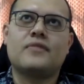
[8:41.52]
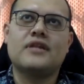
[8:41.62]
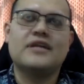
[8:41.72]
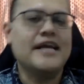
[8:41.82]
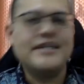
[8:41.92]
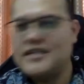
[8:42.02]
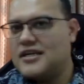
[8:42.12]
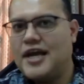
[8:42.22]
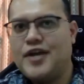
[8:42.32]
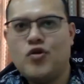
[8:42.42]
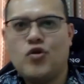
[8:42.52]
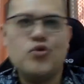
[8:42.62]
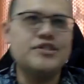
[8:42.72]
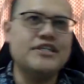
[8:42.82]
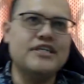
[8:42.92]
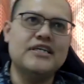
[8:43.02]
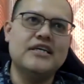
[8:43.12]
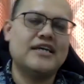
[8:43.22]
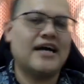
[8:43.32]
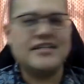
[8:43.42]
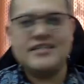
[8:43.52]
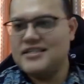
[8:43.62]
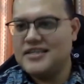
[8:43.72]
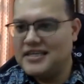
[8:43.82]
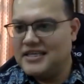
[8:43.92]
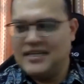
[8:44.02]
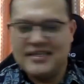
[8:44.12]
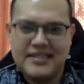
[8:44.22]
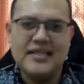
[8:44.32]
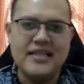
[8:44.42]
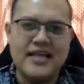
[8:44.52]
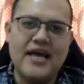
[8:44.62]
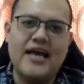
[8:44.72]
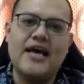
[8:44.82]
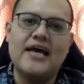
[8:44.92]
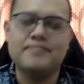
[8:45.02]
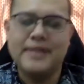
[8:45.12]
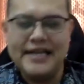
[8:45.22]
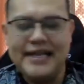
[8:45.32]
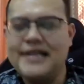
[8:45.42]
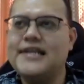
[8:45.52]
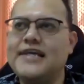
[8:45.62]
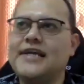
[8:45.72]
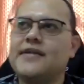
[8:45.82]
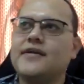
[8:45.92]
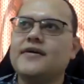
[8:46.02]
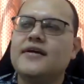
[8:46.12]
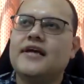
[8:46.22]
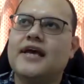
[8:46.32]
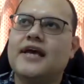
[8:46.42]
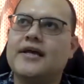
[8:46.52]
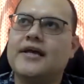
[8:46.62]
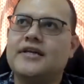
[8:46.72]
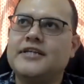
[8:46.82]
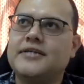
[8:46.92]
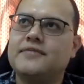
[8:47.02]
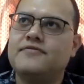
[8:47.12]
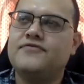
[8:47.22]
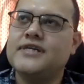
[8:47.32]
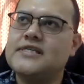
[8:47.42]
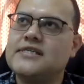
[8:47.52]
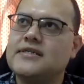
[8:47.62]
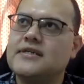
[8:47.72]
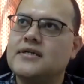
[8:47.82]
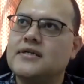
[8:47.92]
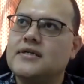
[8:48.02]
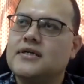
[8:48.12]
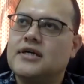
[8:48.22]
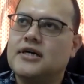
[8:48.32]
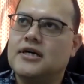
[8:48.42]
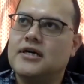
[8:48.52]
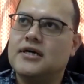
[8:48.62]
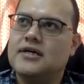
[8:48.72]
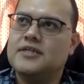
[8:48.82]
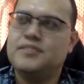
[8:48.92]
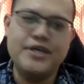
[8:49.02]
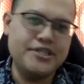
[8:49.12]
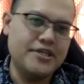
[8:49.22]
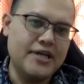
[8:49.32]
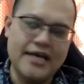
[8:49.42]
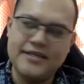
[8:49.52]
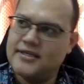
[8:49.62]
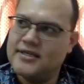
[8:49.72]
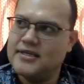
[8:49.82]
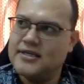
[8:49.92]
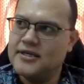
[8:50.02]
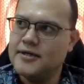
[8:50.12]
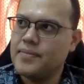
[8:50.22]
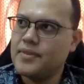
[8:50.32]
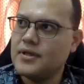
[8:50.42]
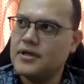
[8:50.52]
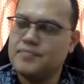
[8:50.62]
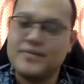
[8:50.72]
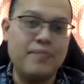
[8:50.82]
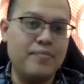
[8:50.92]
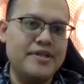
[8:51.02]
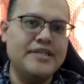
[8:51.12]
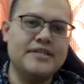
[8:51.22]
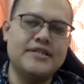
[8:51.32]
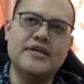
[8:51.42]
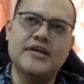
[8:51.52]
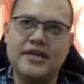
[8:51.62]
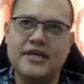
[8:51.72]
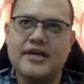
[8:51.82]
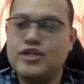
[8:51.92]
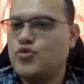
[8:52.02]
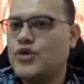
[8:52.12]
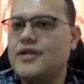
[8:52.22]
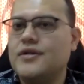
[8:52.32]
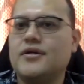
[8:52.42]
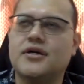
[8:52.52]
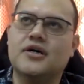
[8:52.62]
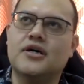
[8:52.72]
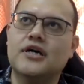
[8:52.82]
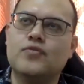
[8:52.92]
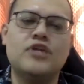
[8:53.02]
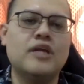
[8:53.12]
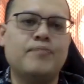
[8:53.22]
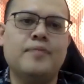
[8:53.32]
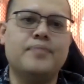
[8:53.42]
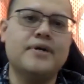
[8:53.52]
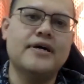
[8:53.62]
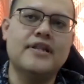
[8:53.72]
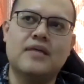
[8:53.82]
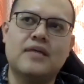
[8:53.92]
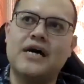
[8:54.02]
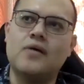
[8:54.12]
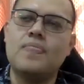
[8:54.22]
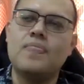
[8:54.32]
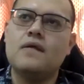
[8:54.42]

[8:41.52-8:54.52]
the national ideology, culture is still there, Malay lead. And his first speech as the Prime Minister, he assured to the people about